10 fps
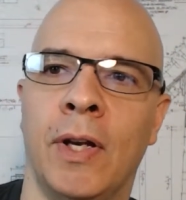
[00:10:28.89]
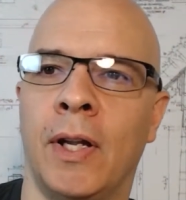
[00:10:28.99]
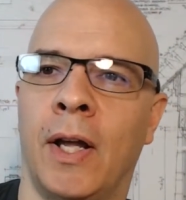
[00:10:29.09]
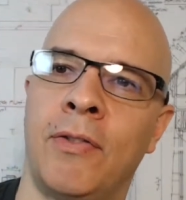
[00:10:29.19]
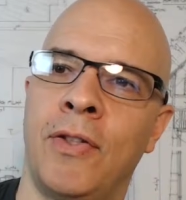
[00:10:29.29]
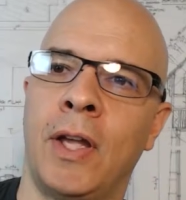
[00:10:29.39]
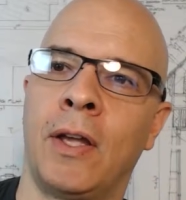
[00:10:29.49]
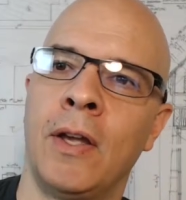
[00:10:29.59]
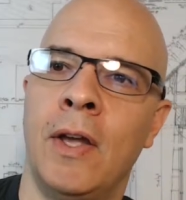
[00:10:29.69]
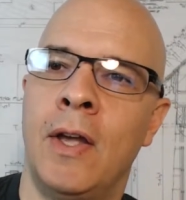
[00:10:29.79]
And I
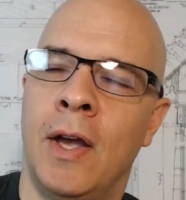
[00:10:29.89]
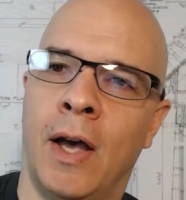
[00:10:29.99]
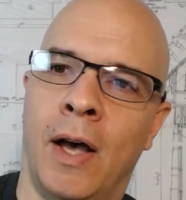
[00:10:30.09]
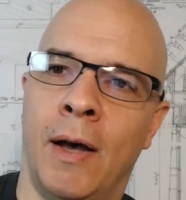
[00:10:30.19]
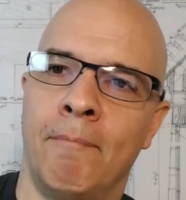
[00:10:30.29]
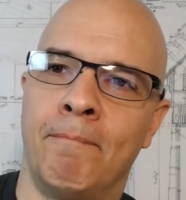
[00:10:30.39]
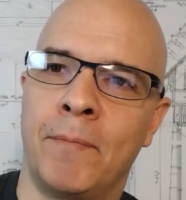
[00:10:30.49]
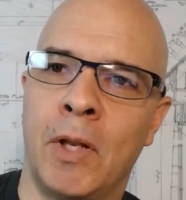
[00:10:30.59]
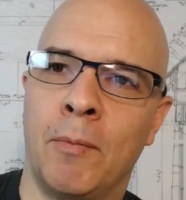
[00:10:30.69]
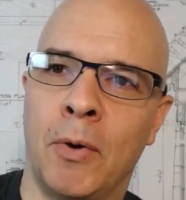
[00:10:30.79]
think,
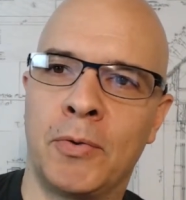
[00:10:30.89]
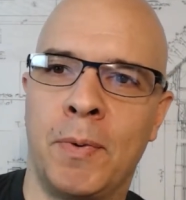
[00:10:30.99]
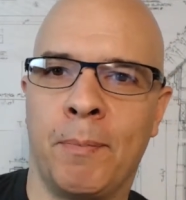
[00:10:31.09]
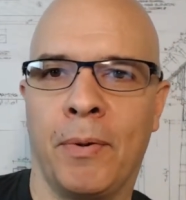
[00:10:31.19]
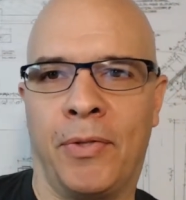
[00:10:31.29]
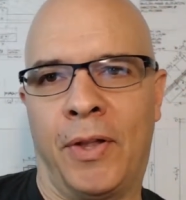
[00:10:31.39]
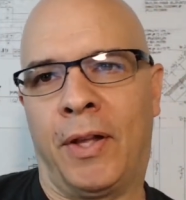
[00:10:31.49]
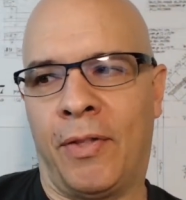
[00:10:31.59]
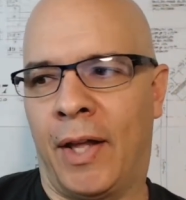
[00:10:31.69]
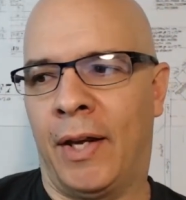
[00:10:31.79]
most people
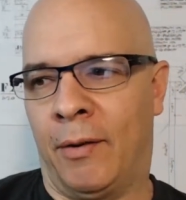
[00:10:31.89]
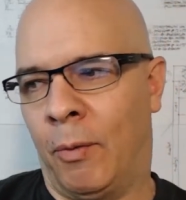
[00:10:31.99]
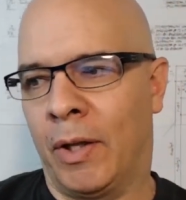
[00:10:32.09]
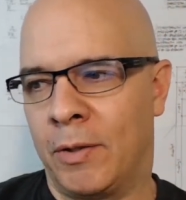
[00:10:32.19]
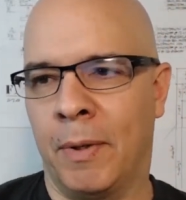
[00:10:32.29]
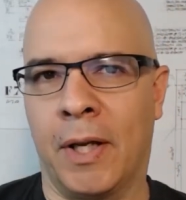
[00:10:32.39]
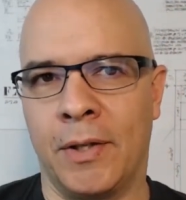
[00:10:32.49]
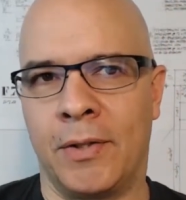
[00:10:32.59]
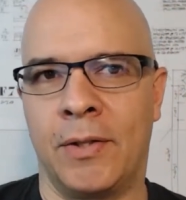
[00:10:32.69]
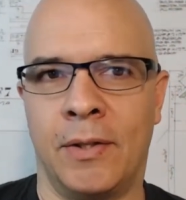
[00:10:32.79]
think that, well, it's
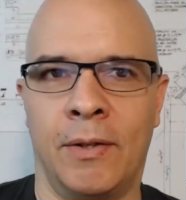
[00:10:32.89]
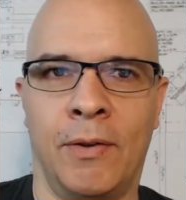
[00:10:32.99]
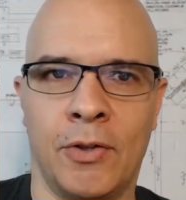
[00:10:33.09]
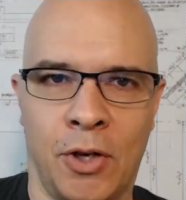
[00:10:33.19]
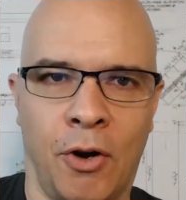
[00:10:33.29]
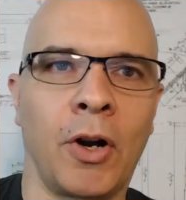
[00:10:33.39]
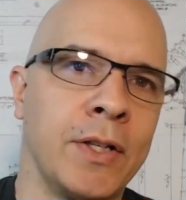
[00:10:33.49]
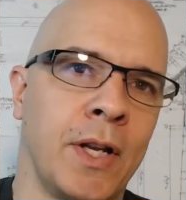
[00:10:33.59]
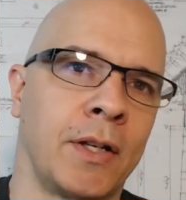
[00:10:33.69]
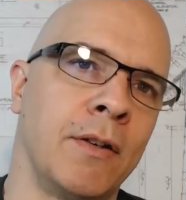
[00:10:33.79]
because there's an
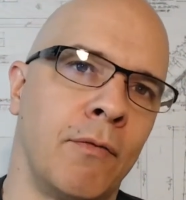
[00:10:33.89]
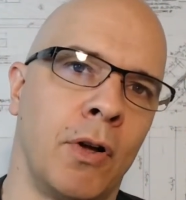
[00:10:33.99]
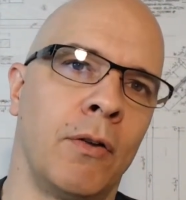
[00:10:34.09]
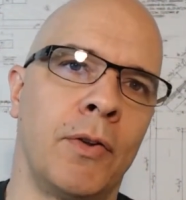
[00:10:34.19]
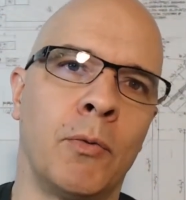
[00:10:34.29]
architect involved.